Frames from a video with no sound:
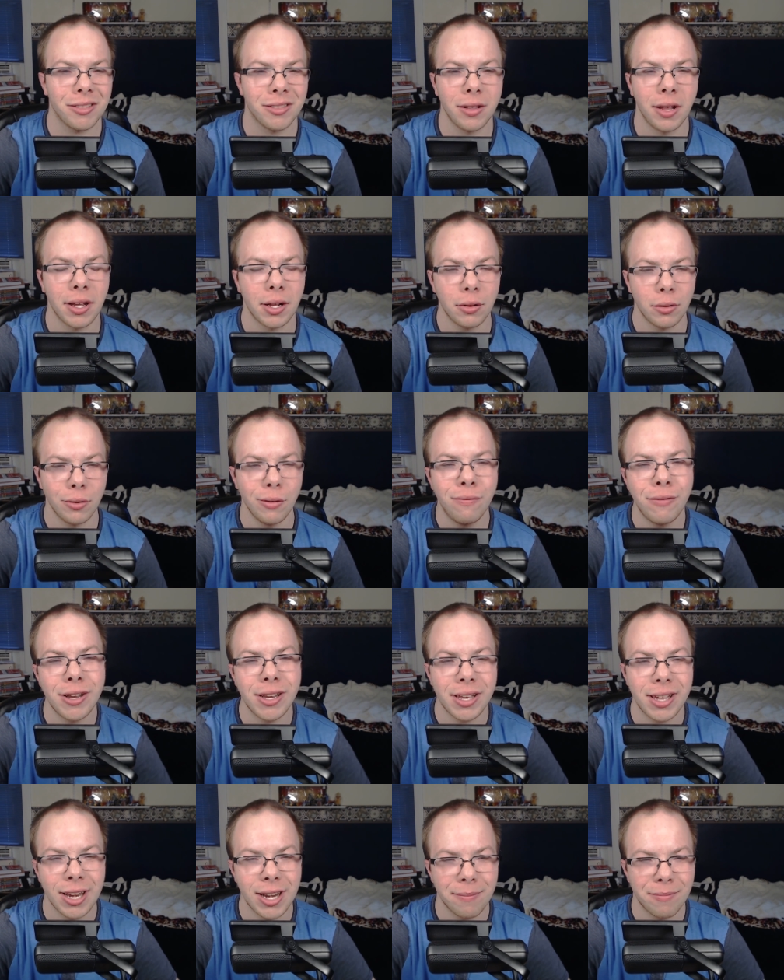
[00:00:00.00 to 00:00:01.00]
like Luffy
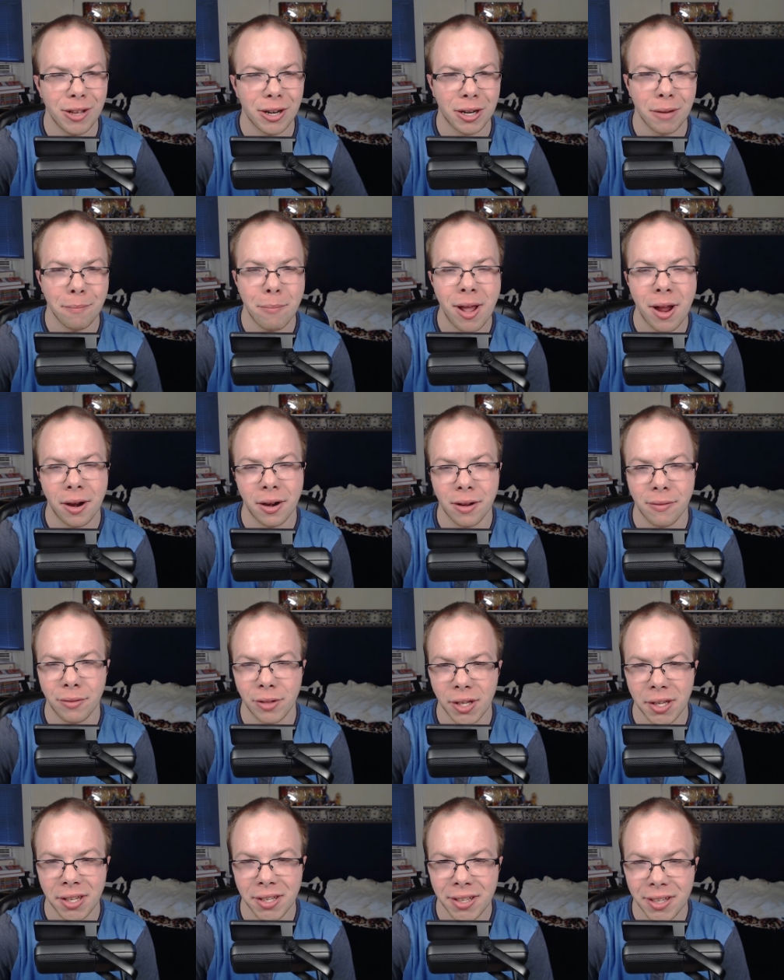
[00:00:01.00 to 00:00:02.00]
to get up there
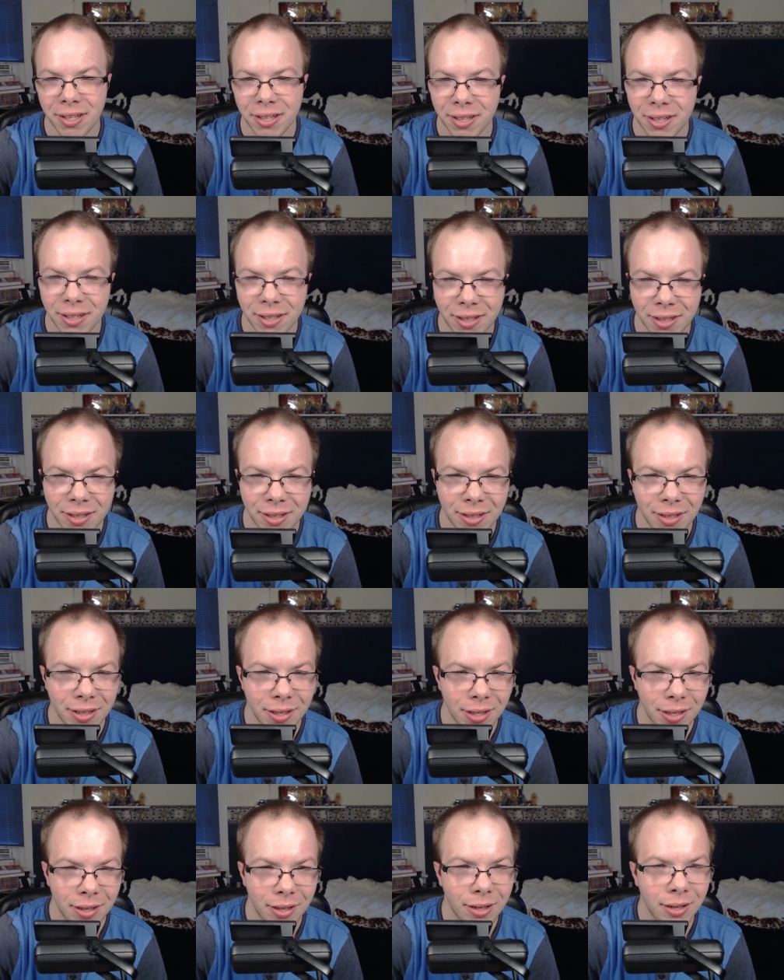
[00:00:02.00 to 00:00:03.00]
comparatively
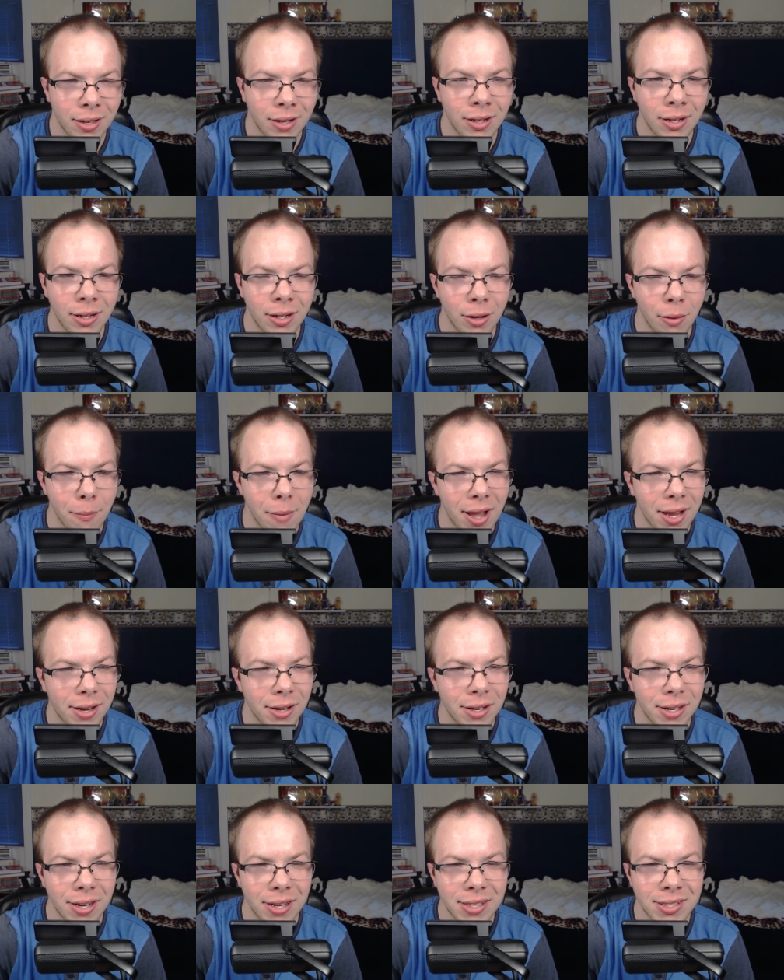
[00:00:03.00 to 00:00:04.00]
oh my
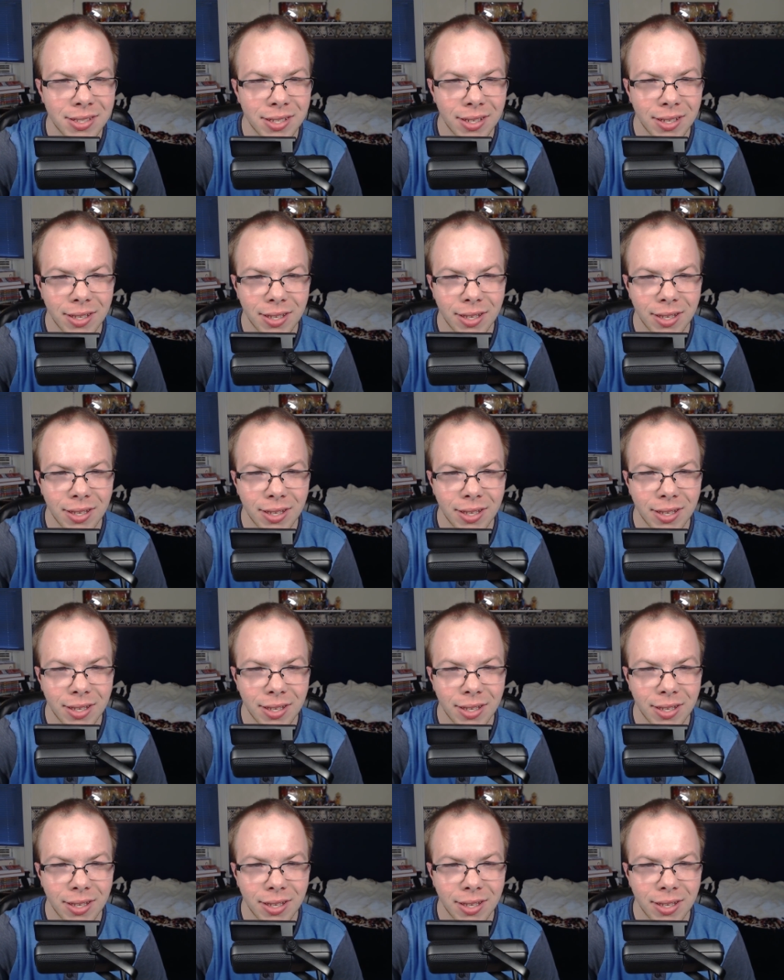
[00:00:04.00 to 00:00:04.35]
goodness